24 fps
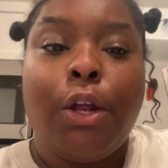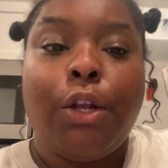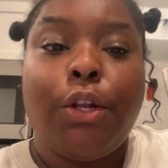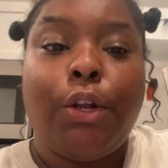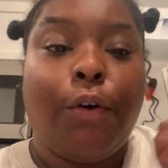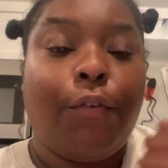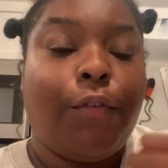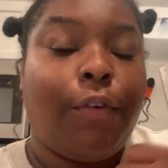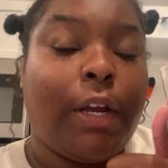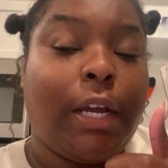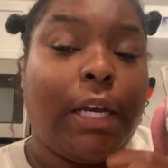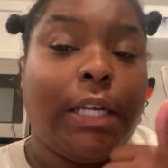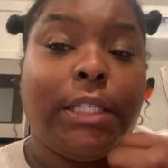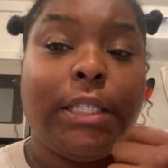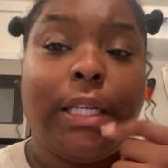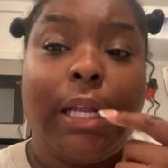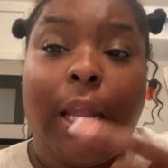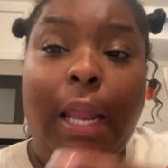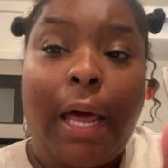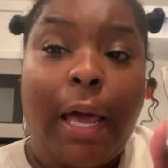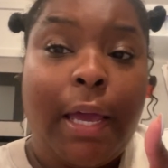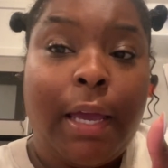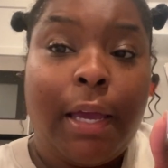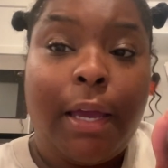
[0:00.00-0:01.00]
Don't forget to
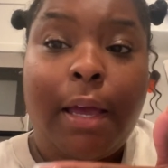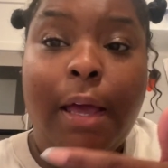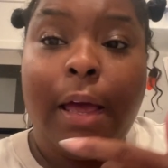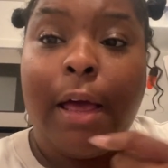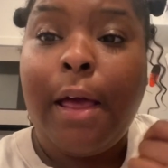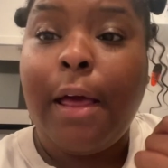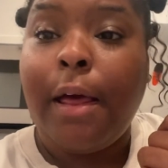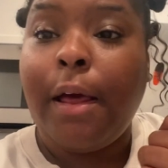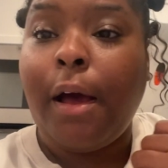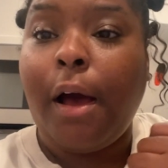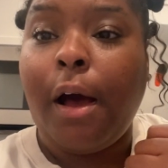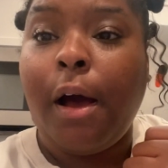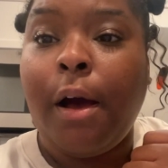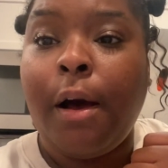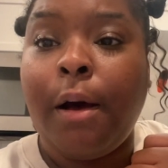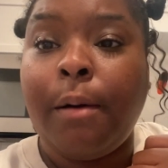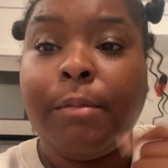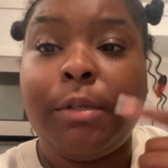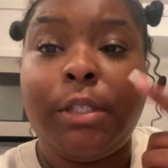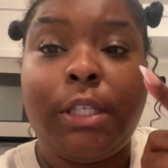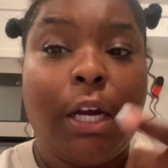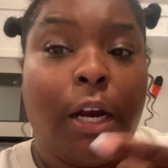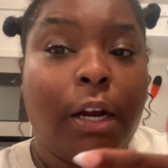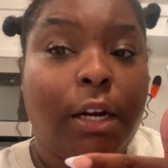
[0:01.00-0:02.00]
like,
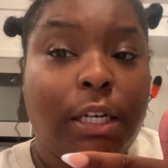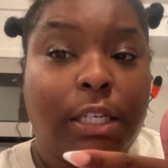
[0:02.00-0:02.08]
share